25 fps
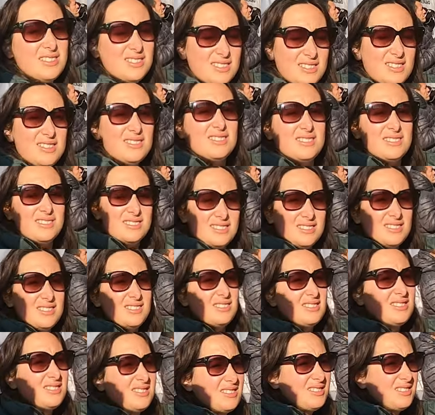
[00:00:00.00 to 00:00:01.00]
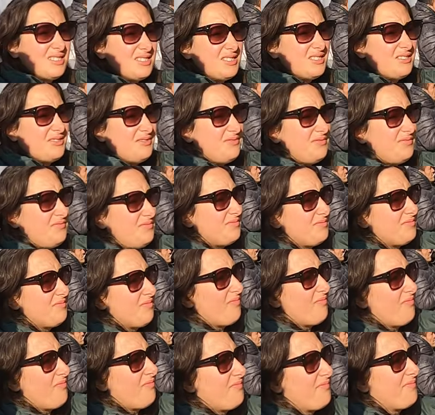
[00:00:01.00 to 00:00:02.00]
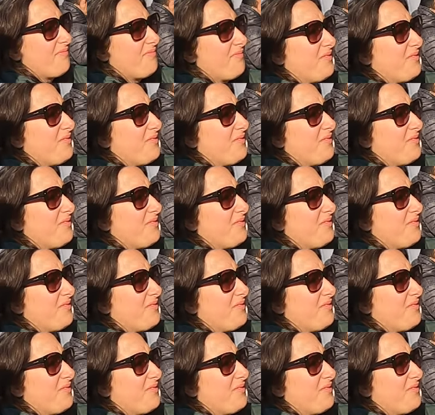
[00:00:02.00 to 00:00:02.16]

it's just going to be covered in these people that just